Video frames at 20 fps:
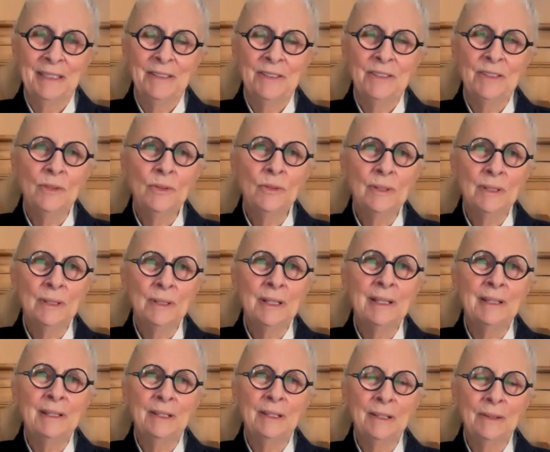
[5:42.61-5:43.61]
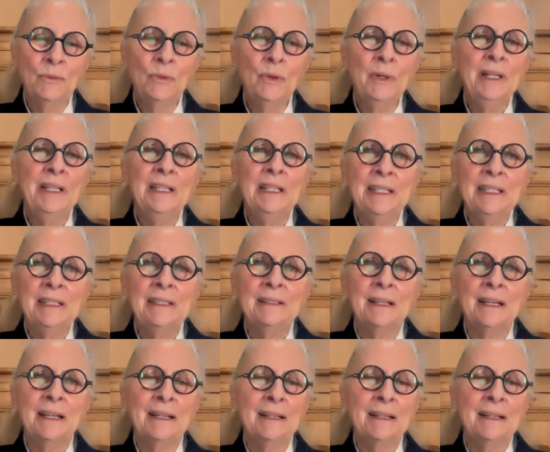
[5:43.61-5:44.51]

So really